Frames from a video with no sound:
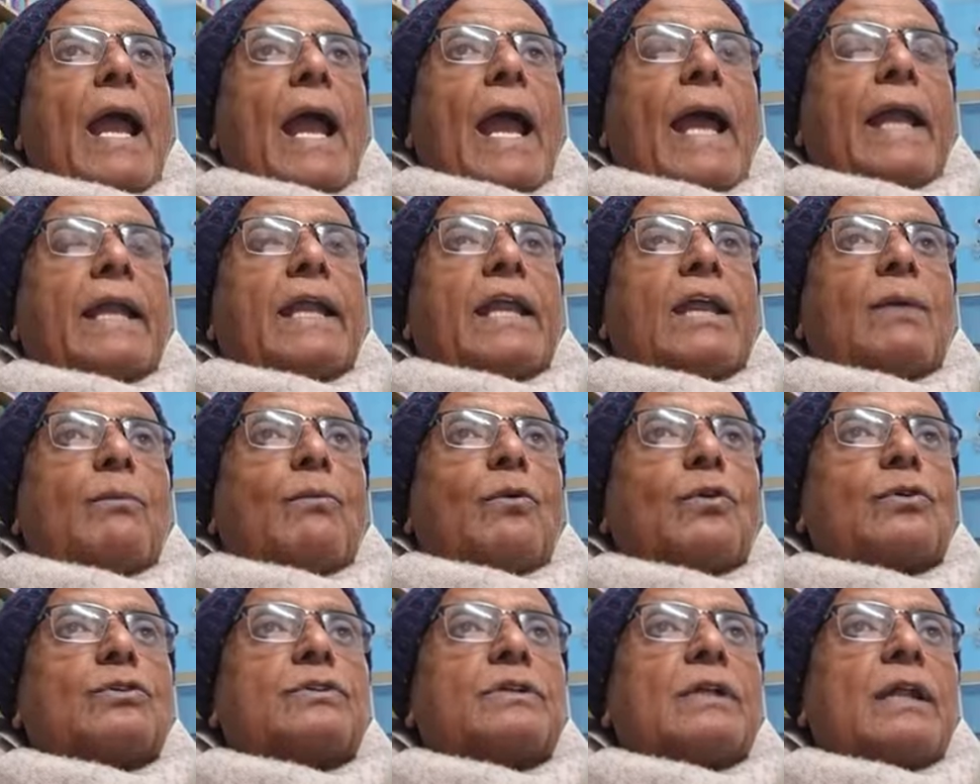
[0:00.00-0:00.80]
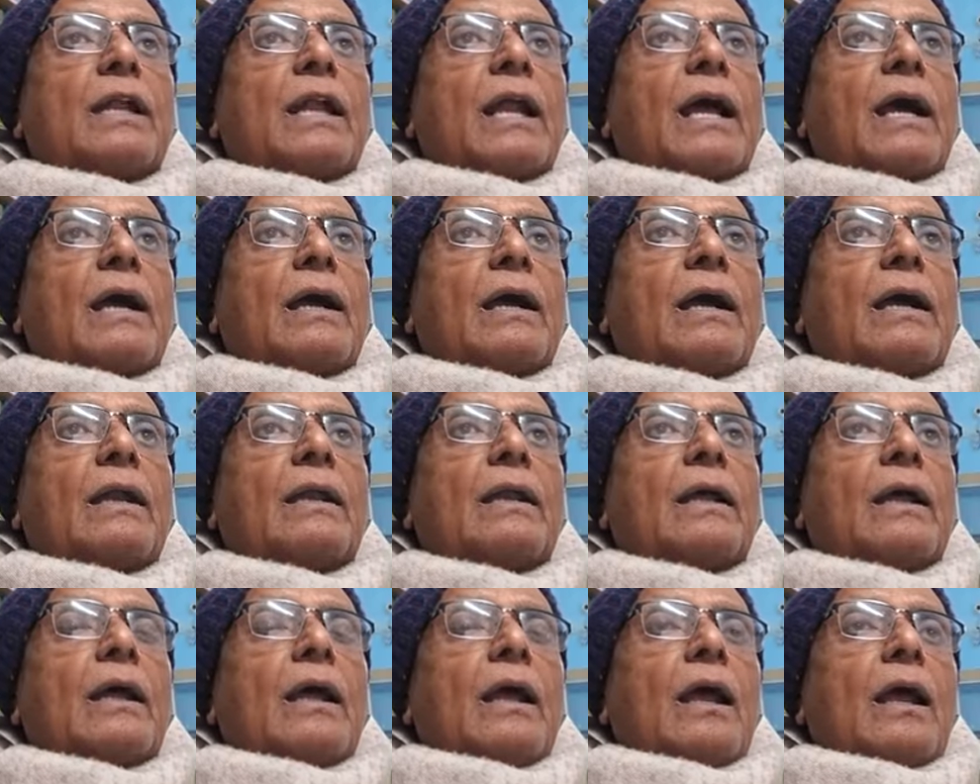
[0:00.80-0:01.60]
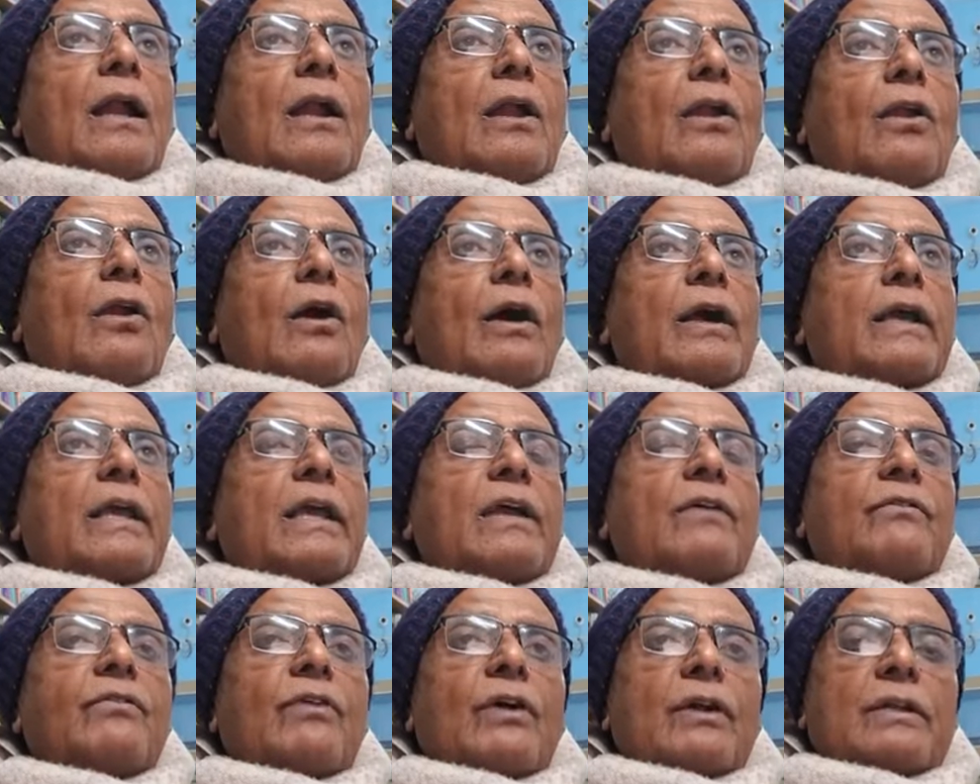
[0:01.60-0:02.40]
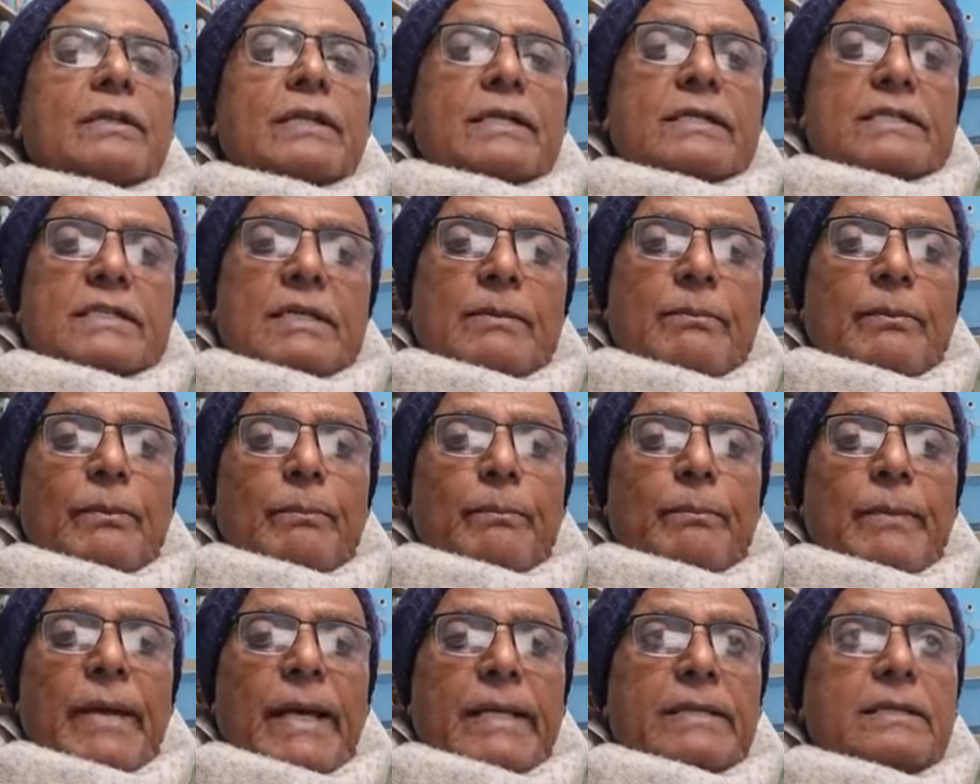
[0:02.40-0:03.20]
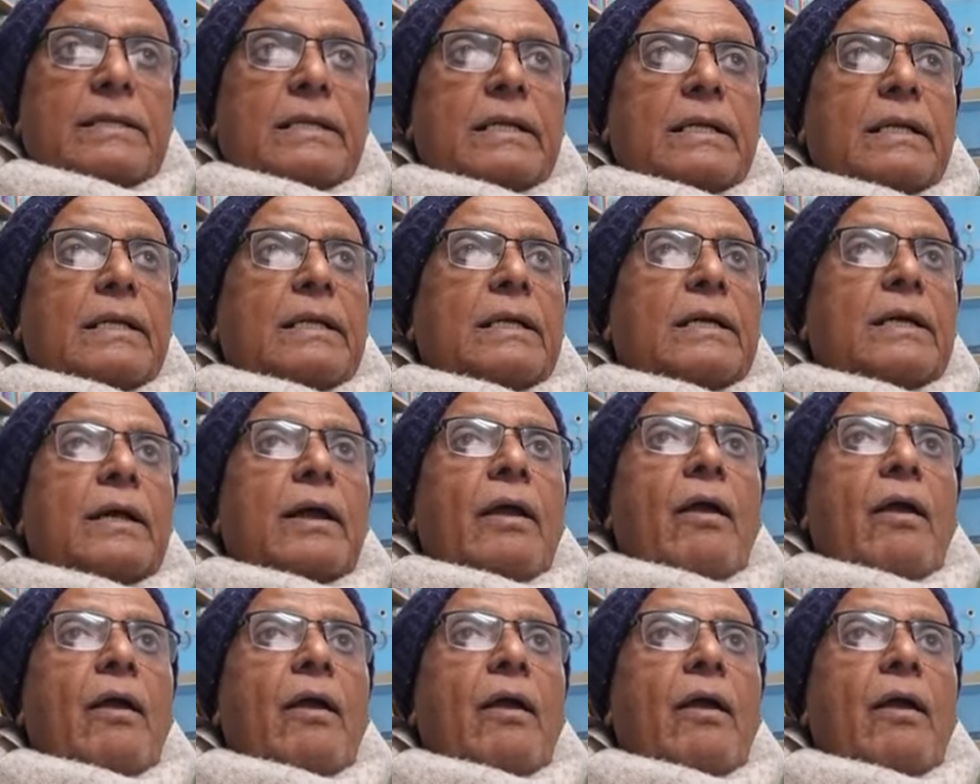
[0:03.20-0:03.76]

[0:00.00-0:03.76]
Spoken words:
and emotional hunger, longing for the sympathy.